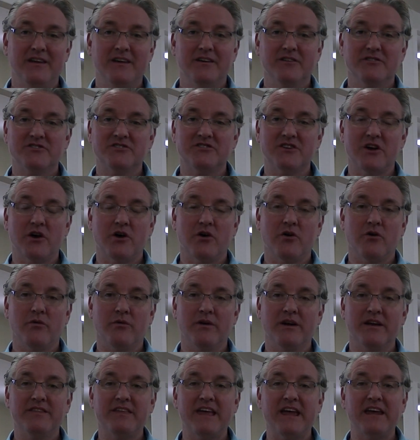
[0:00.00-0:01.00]
So I
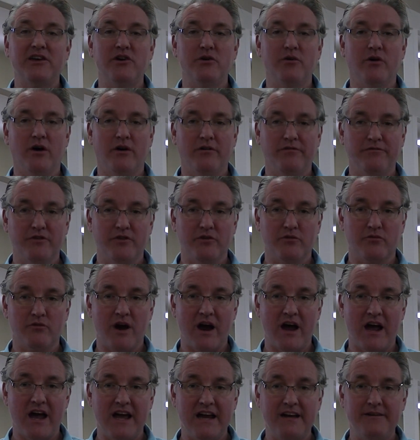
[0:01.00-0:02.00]
want to thank you all for the
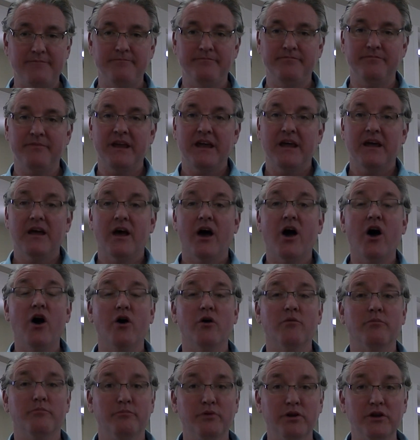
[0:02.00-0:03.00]
ride.
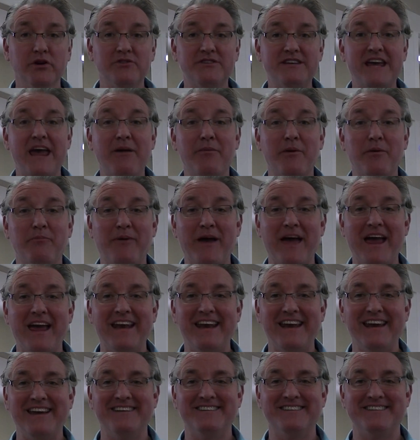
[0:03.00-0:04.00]
Oh, Blue Table
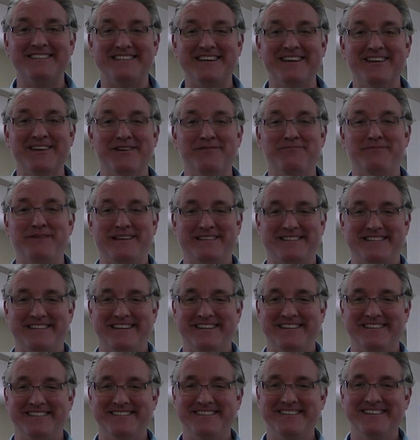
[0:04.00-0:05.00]
Painting is still in
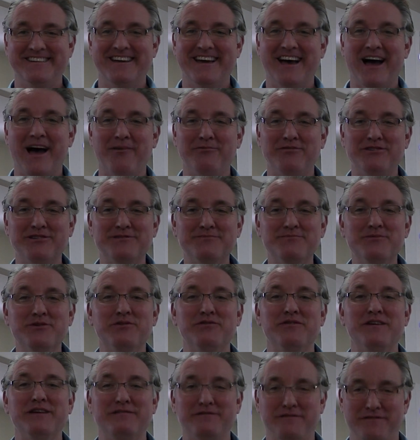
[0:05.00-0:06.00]
business. I'm just
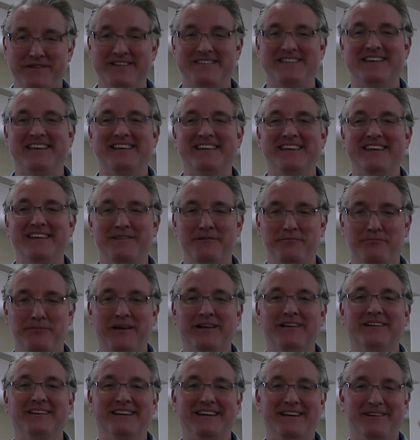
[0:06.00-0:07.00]
moving physically the
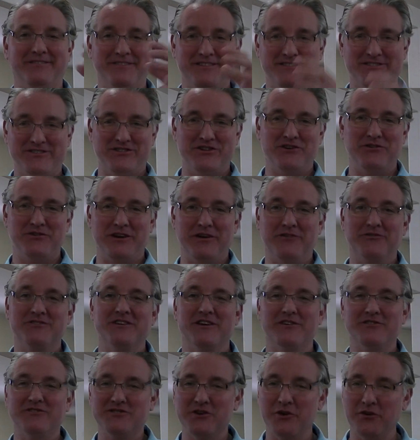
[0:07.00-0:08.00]
building of the studio.
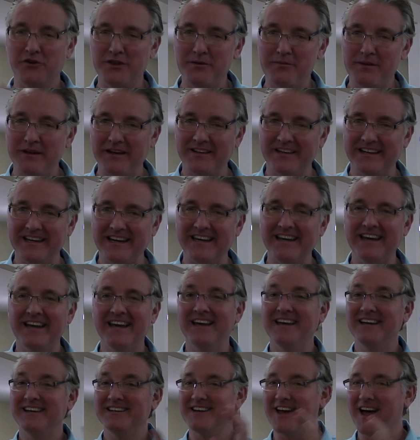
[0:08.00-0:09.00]
So I sold the building,
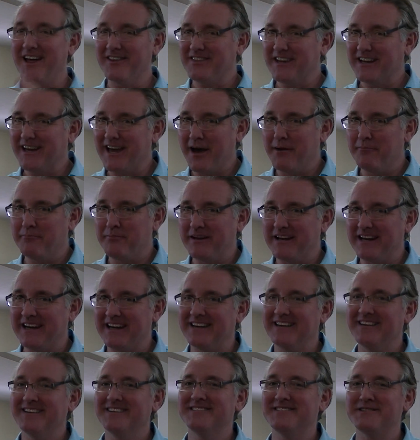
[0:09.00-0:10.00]
not the
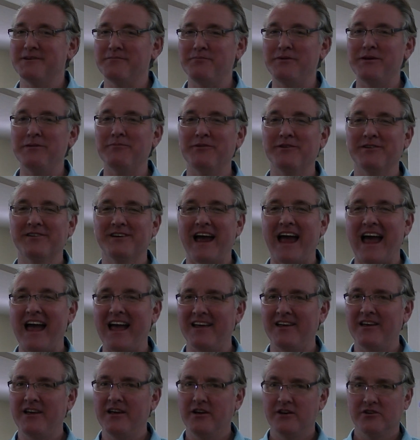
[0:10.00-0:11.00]
company. Some people are
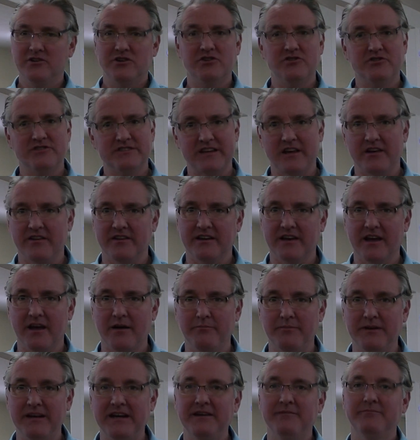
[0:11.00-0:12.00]
at, did you sell the
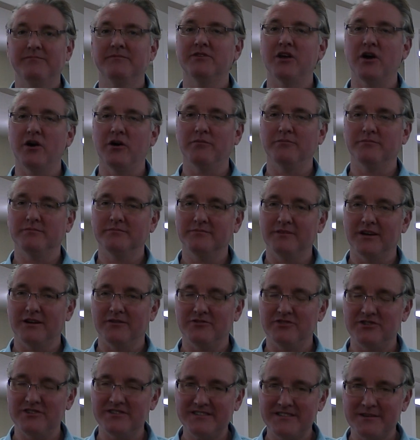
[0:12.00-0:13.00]
company? No,
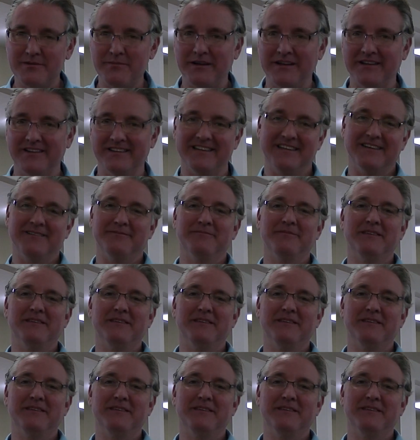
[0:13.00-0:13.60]
just the building.